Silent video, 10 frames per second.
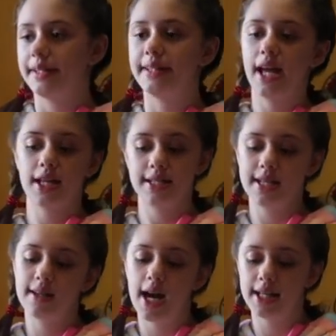Next,
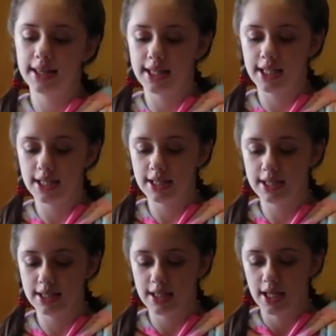I got
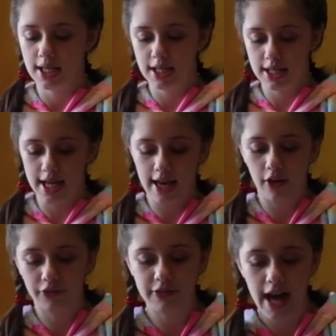these
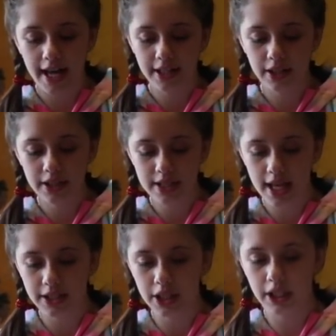nail files,
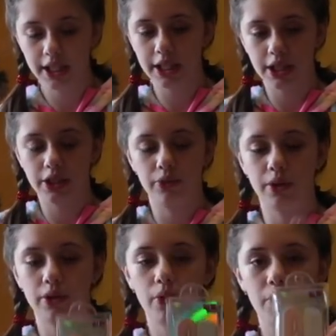and they're like
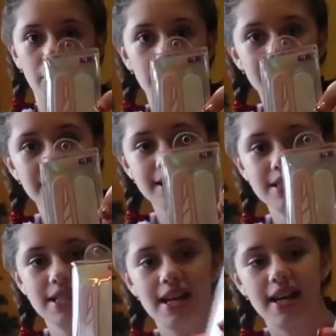
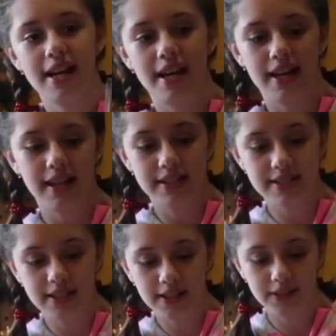unicorns.
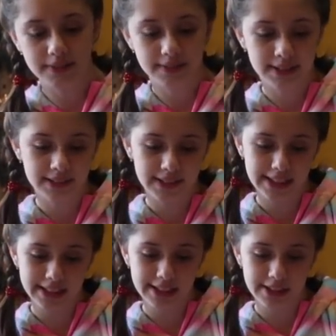So one of
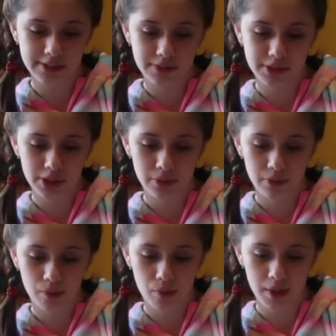them is
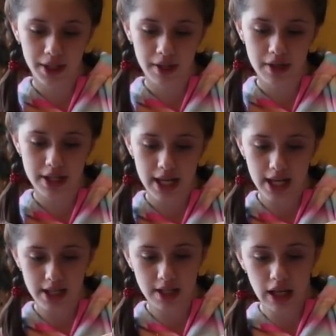don't quit your
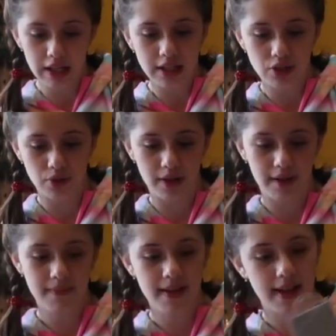
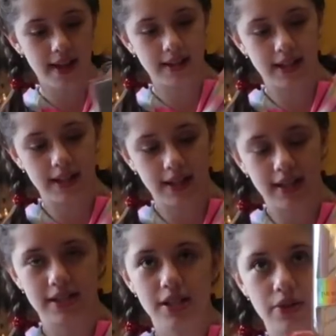daydream, and then it
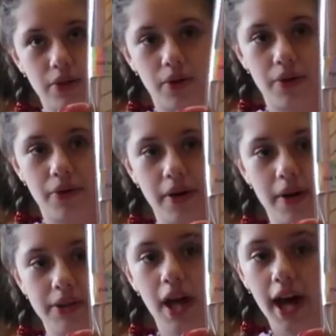has a unicorn horn
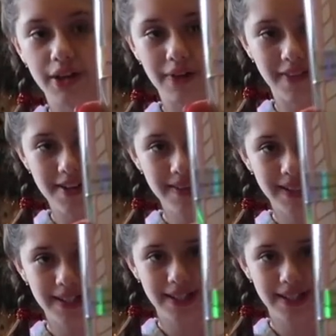on the other one.